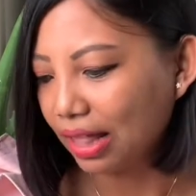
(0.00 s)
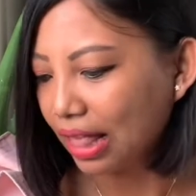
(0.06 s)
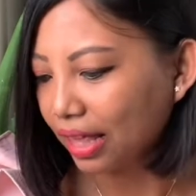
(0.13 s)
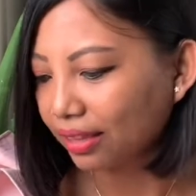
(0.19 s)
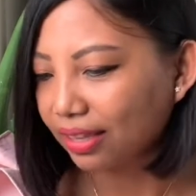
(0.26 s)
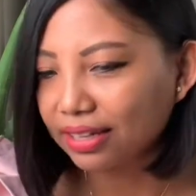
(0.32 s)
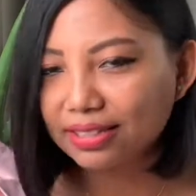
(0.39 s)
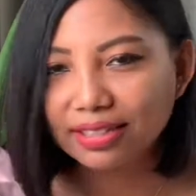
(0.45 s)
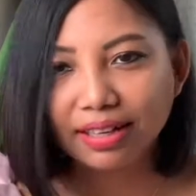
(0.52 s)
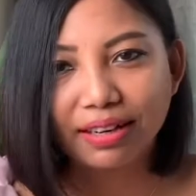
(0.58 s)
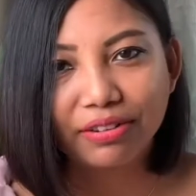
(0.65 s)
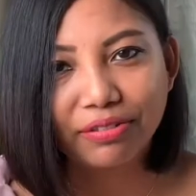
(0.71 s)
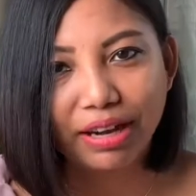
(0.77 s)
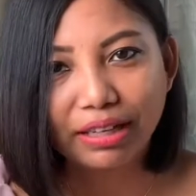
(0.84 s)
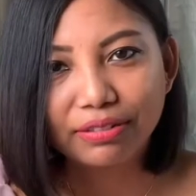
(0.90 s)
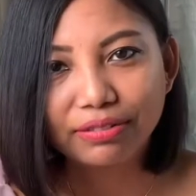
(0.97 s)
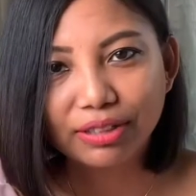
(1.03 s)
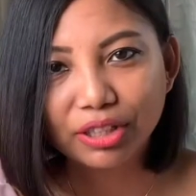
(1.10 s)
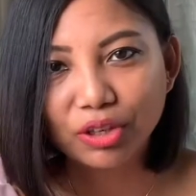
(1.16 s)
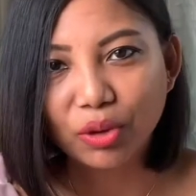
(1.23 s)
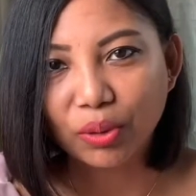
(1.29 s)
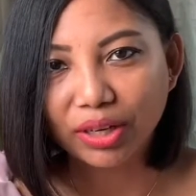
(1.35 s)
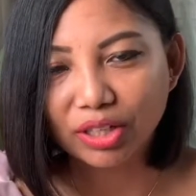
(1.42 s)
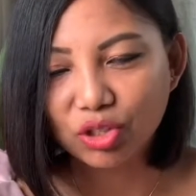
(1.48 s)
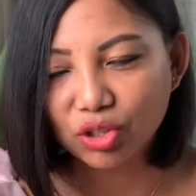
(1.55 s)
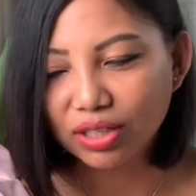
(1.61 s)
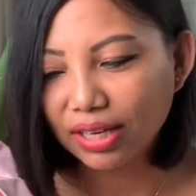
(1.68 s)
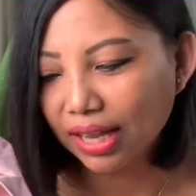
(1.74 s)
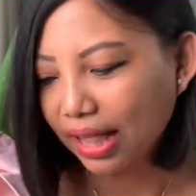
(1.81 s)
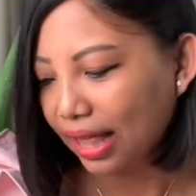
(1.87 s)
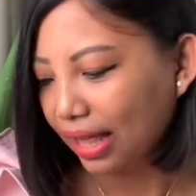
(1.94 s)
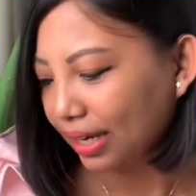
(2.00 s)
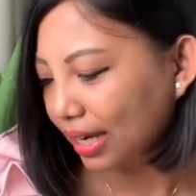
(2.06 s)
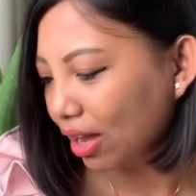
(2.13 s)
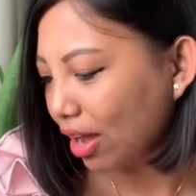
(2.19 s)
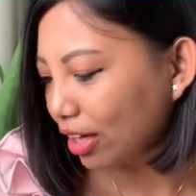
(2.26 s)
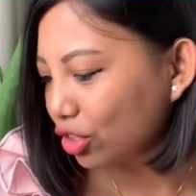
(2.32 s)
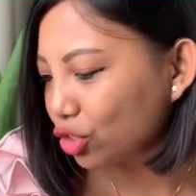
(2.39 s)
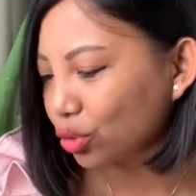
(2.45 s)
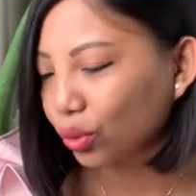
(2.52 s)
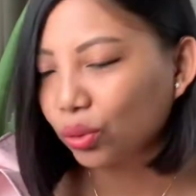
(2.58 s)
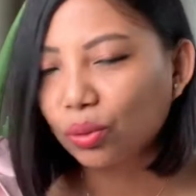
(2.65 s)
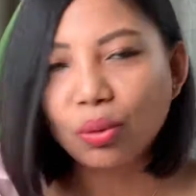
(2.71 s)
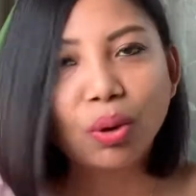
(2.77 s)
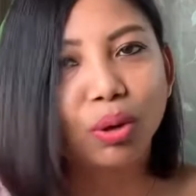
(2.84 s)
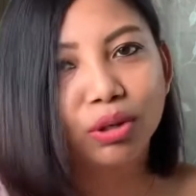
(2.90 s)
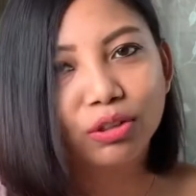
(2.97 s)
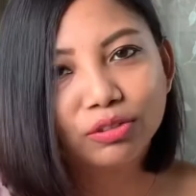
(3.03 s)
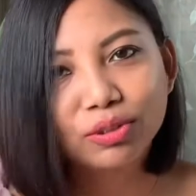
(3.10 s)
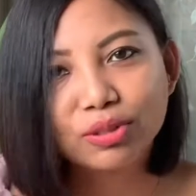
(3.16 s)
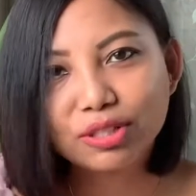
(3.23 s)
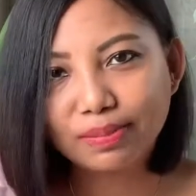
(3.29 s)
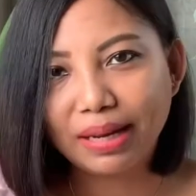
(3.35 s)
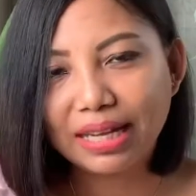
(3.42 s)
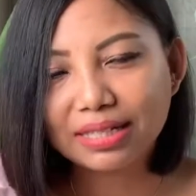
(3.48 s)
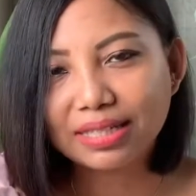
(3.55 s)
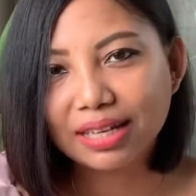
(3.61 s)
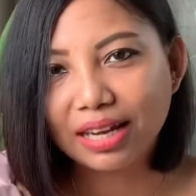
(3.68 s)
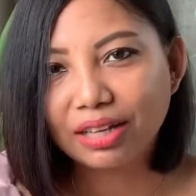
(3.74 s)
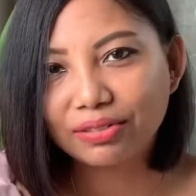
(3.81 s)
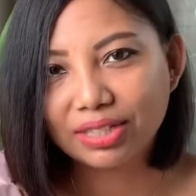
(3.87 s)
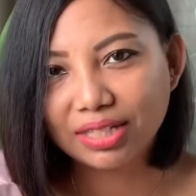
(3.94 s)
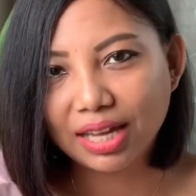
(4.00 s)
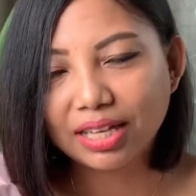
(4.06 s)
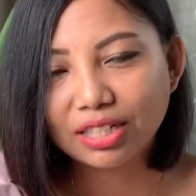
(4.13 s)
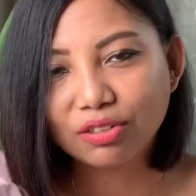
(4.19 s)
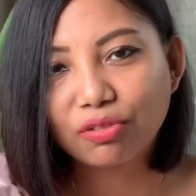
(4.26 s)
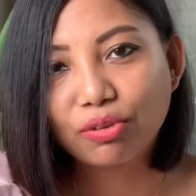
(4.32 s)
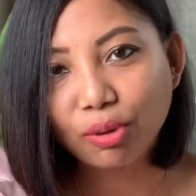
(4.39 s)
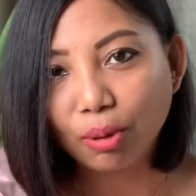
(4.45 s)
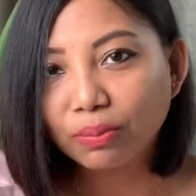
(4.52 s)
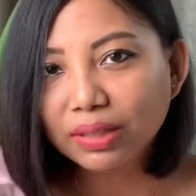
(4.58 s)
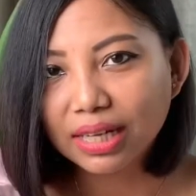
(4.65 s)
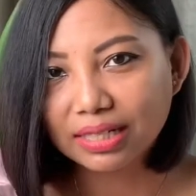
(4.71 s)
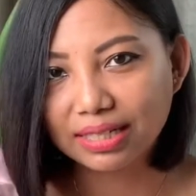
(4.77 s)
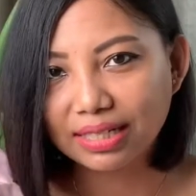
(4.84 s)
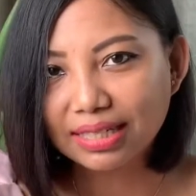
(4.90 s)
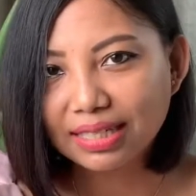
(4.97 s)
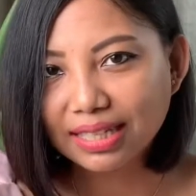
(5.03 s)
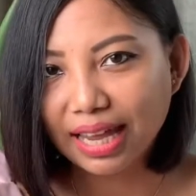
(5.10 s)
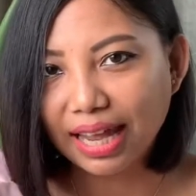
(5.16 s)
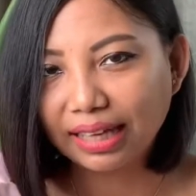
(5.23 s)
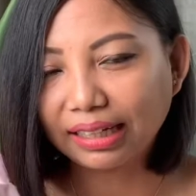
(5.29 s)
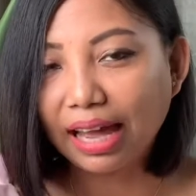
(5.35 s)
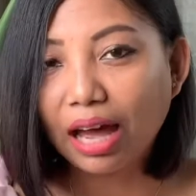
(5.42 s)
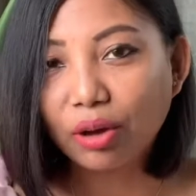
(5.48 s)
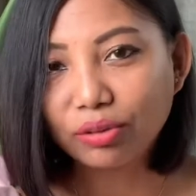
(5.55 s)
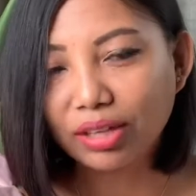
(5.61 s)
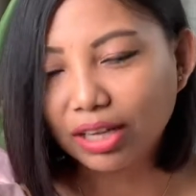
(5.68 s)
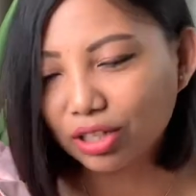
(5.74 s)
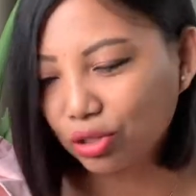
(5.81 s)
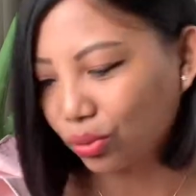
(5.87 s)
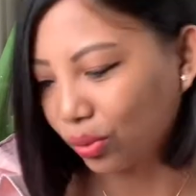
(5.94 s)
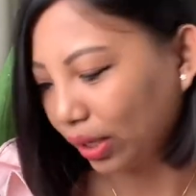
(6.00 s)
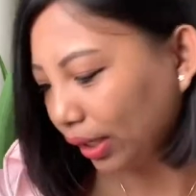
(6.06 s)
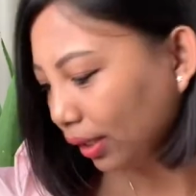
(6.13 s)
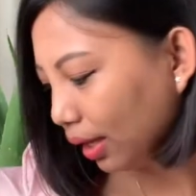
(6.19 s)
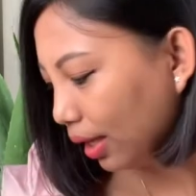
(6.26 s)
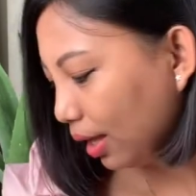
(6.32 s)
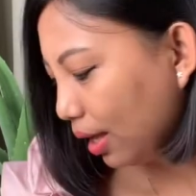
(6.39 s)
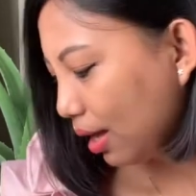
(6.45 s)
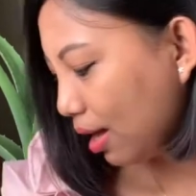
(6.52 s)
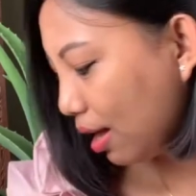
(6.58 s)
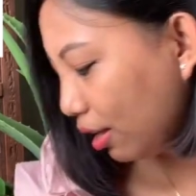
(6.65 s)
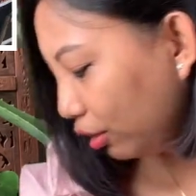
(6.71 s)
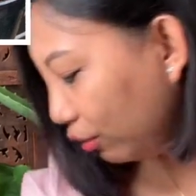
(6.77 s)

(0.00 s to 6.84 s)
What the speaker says: things that are available in your kitchen. Now, I'll show you all of those plants that I've started from cuttings and how they're doing. The